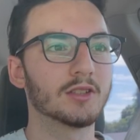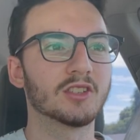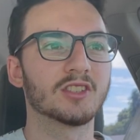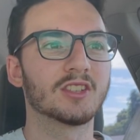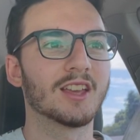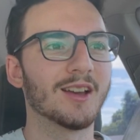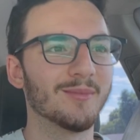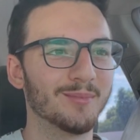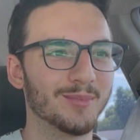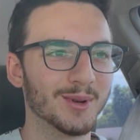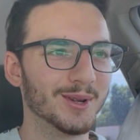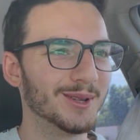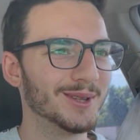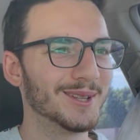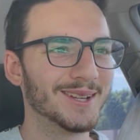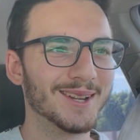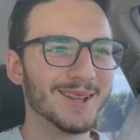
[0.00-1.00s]
just kept
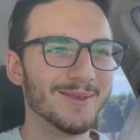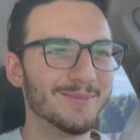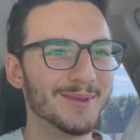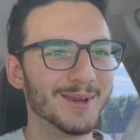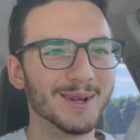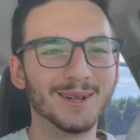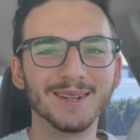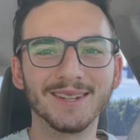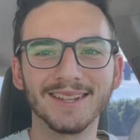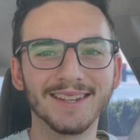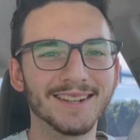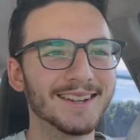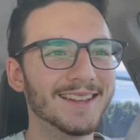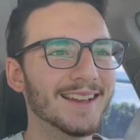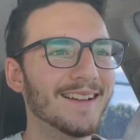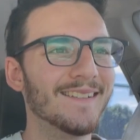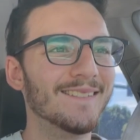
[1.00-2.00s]
building and
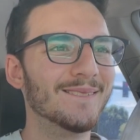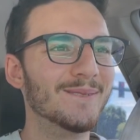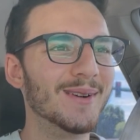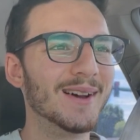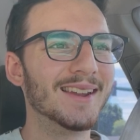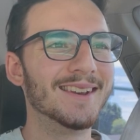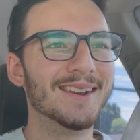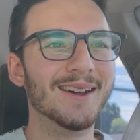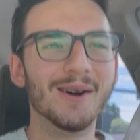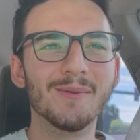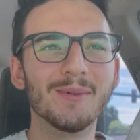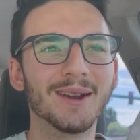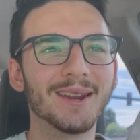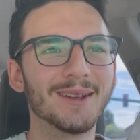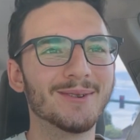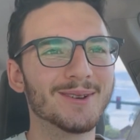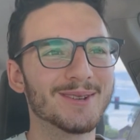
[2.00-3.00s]
building, but
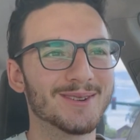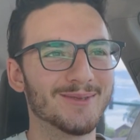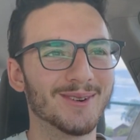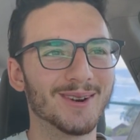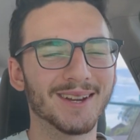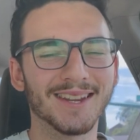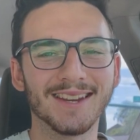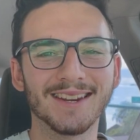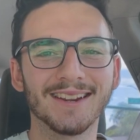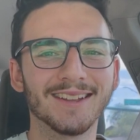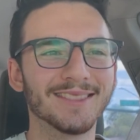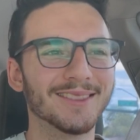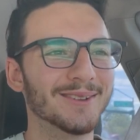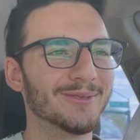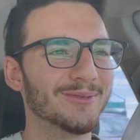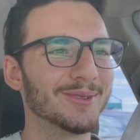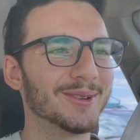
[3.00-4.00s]
nobody was working on
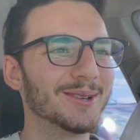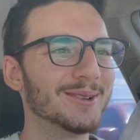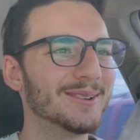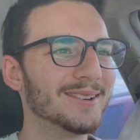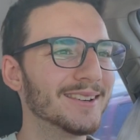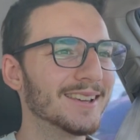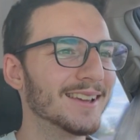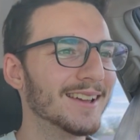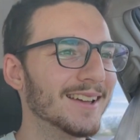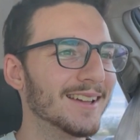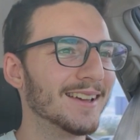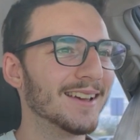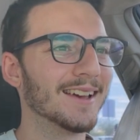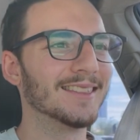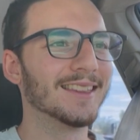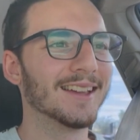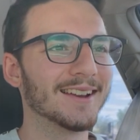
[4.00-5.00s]
the food,
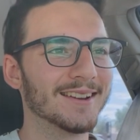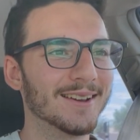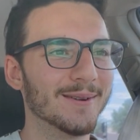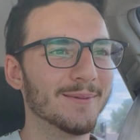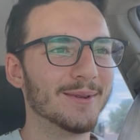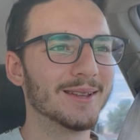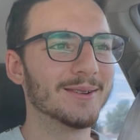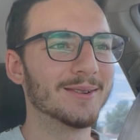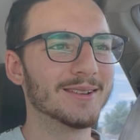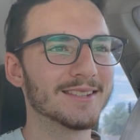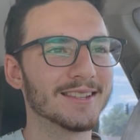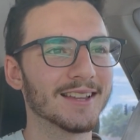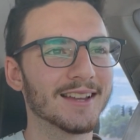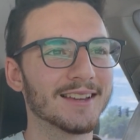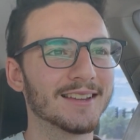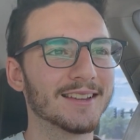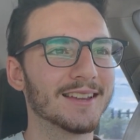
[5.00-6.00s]
and like nobody was
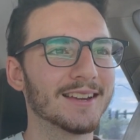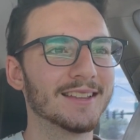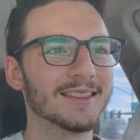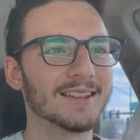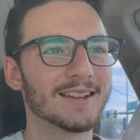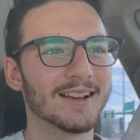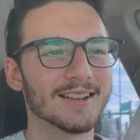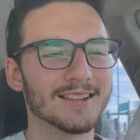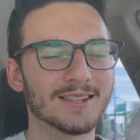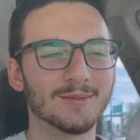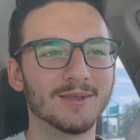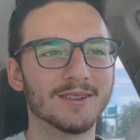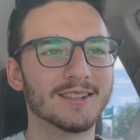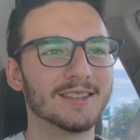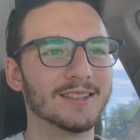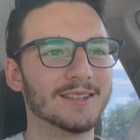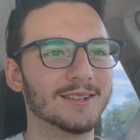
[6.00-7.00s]
like getting the
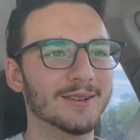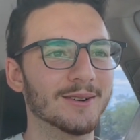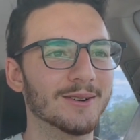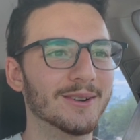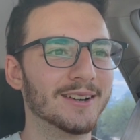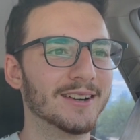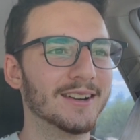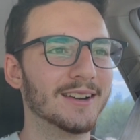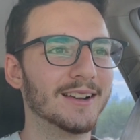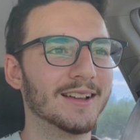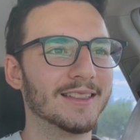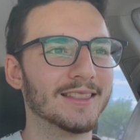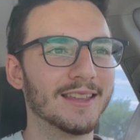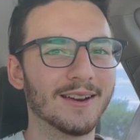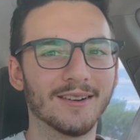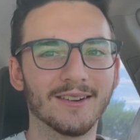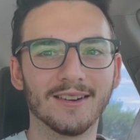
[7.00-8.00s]
customers in the door.
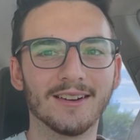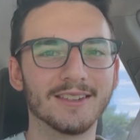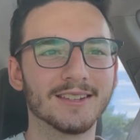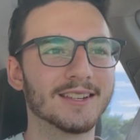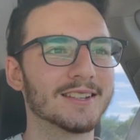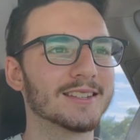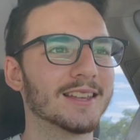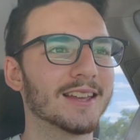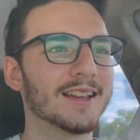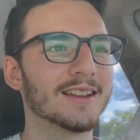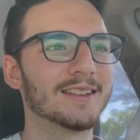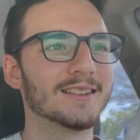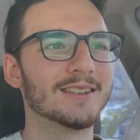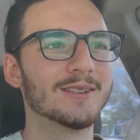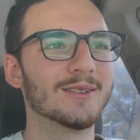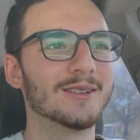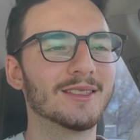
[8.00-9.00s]
They were all just like
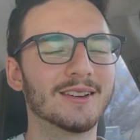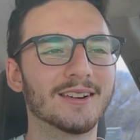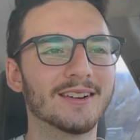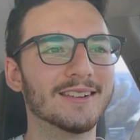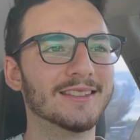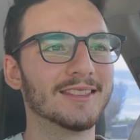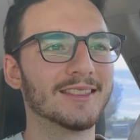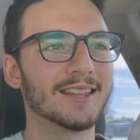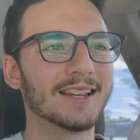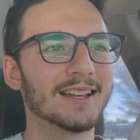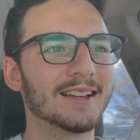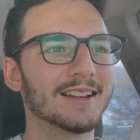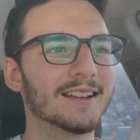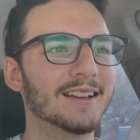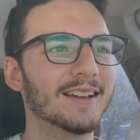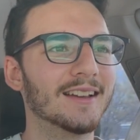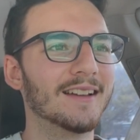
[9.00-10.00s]
doing their own
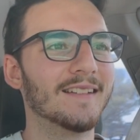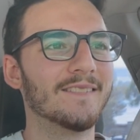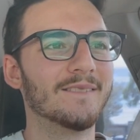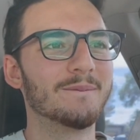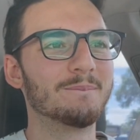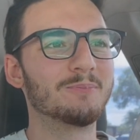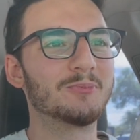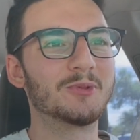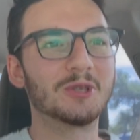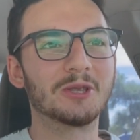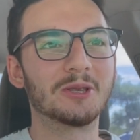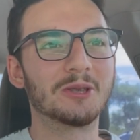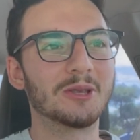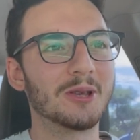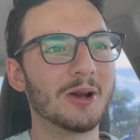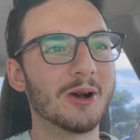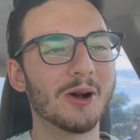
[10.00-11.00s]
thing.
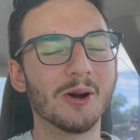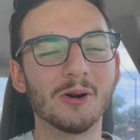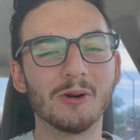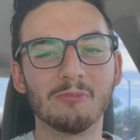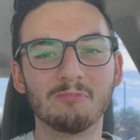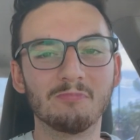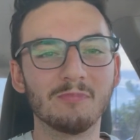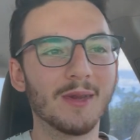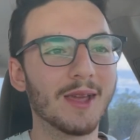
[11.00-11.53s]
So